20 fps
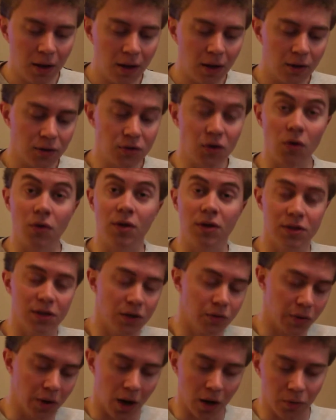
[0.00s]
So
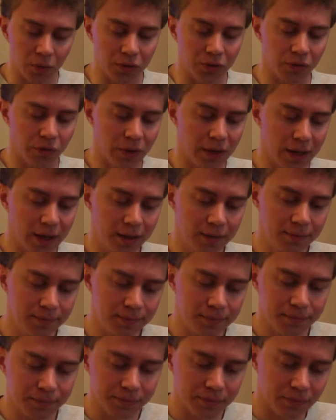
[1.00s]
continuing on with the reading.
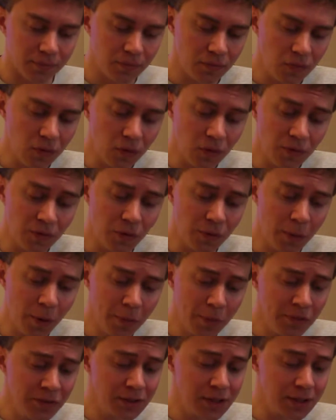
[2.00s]
For
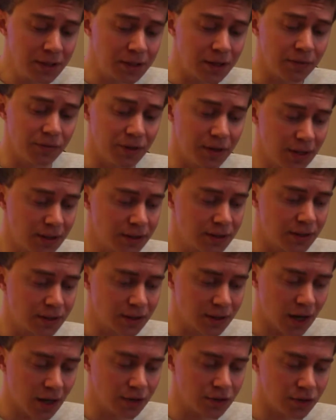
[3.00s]
purposes of this
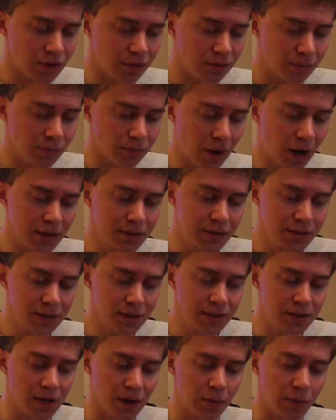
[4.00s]
discussion,
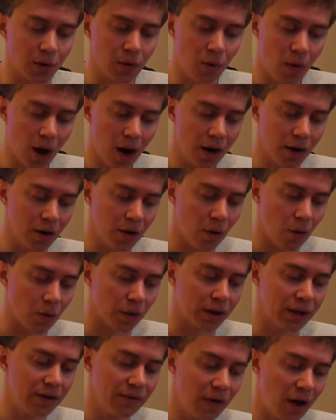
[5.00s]
processes that require
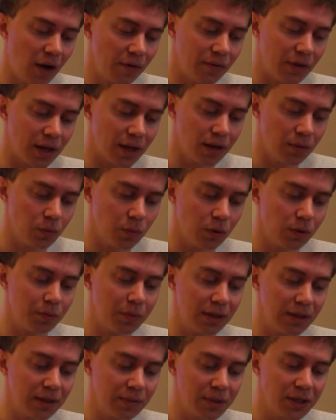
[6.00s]
or give off heat will
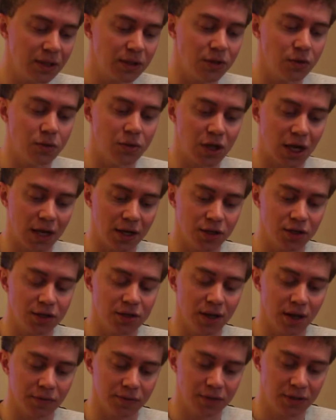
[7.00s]
be limited to
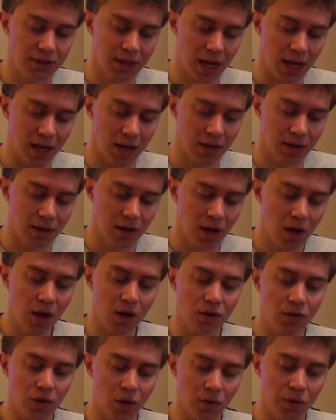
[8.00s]
changes of state,
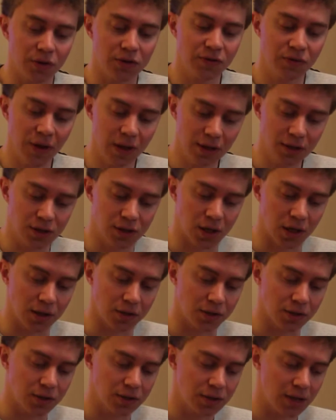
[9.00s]
known as phase
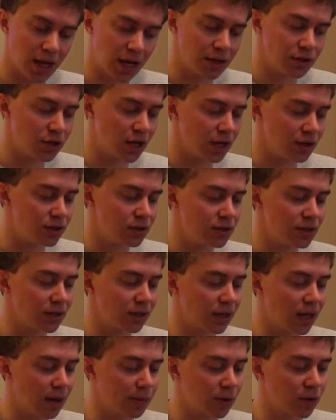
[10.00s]
changes, and changes
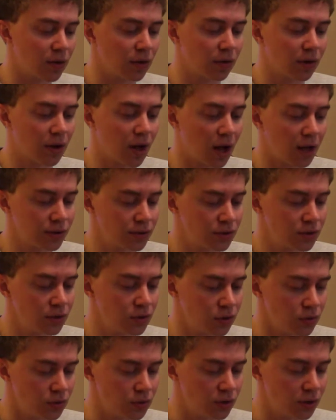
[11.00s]
in chemical
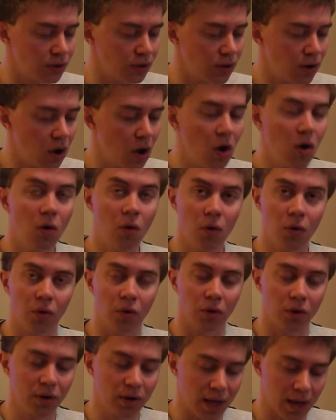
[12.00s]
constitution
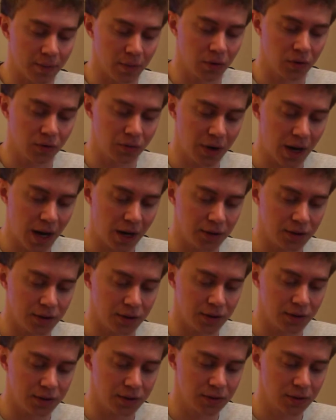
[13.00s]
or chemical
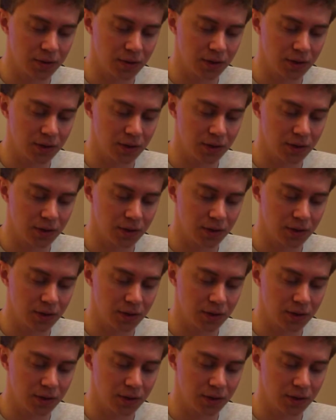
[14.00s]
reactions.